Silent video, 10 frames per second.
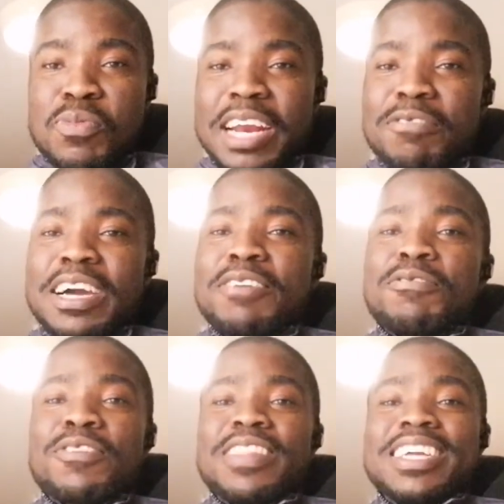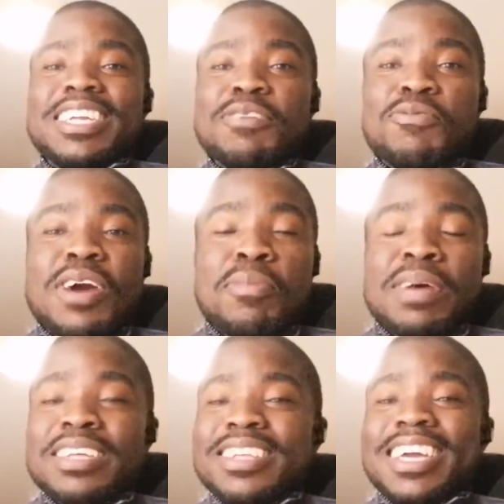to Band 5 for the team who are
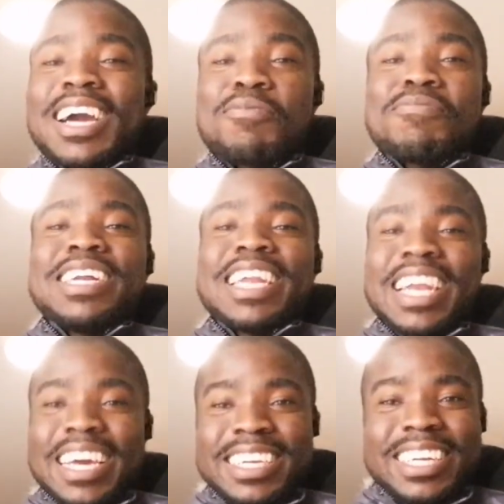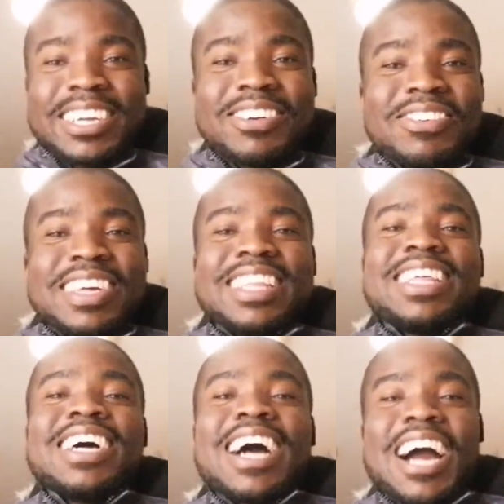passing. I'm delighted
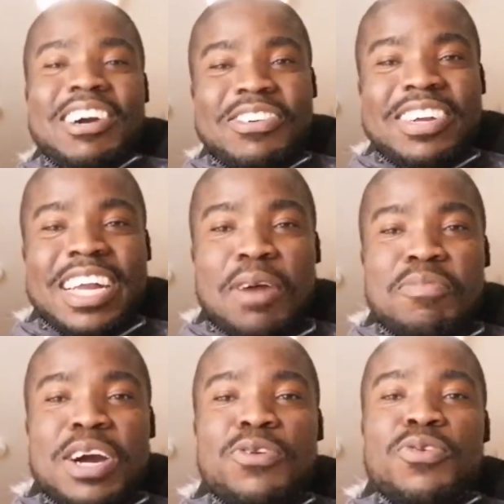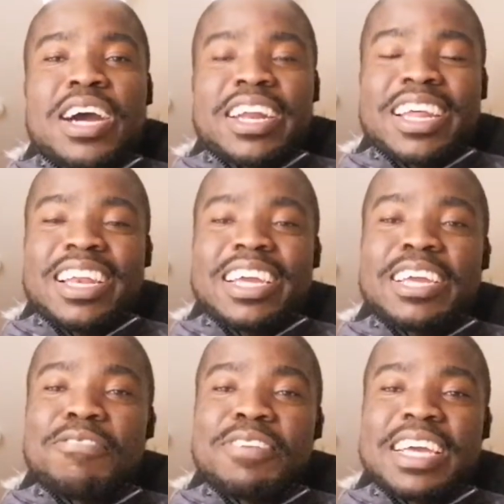with a good number who are really
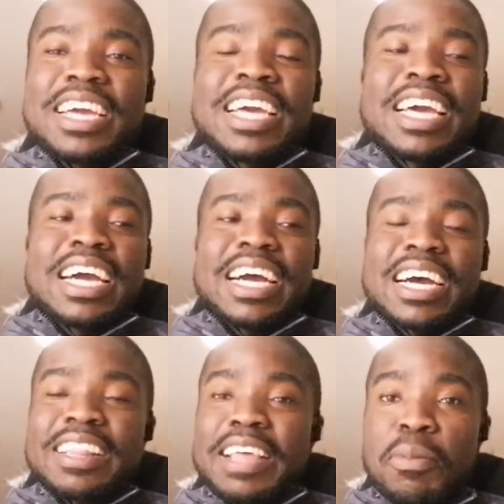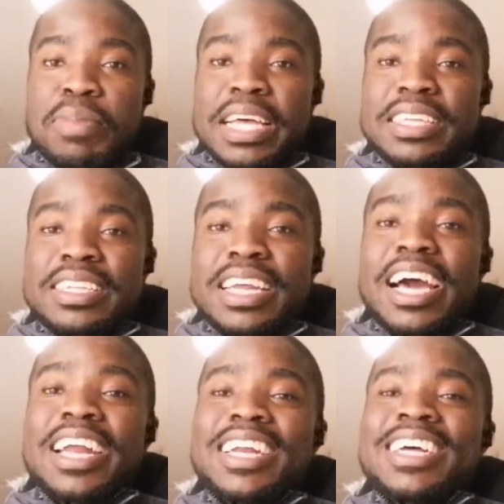giving their best
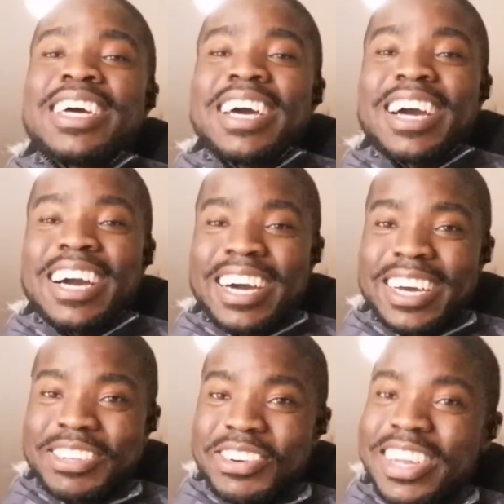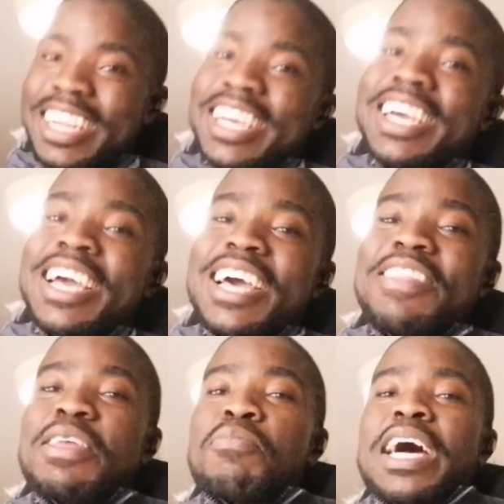and joining
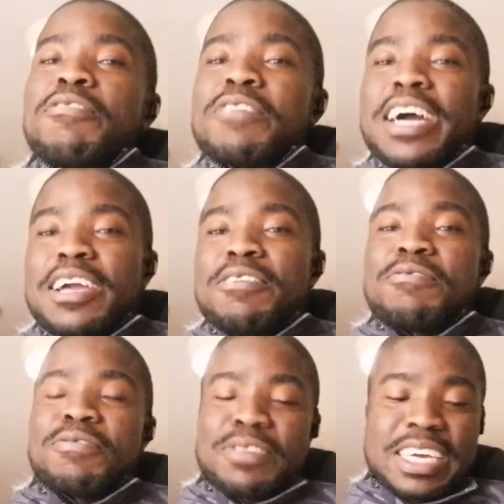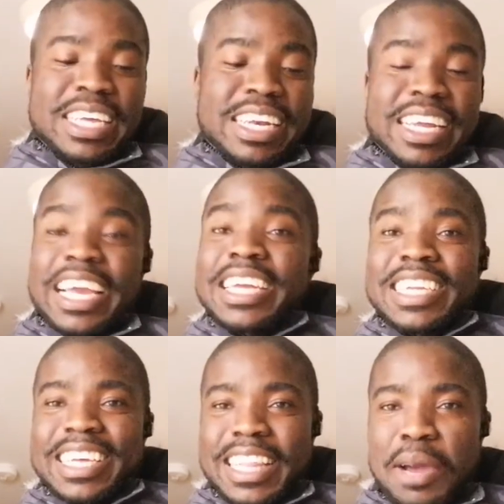the Band 5 in
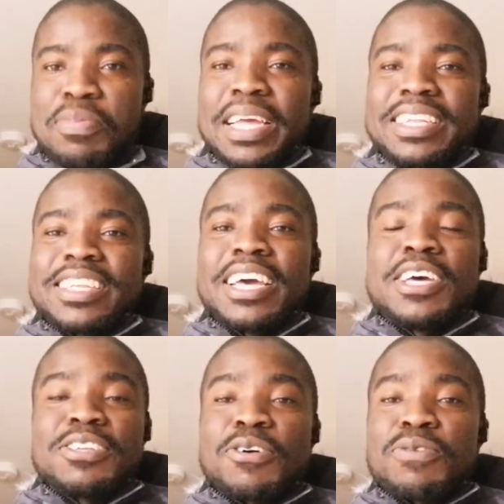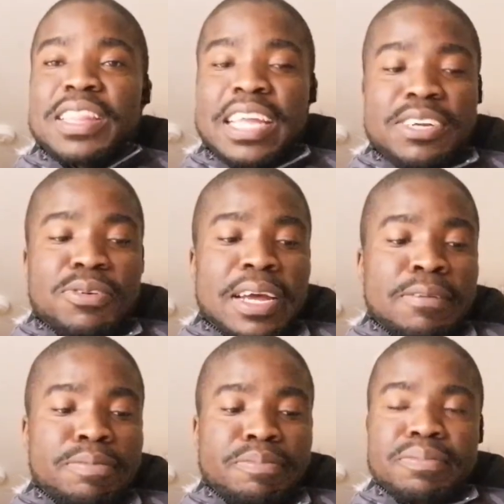getting their pins. So with that
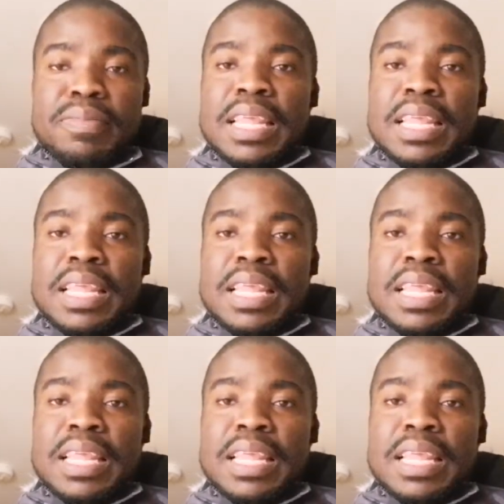one,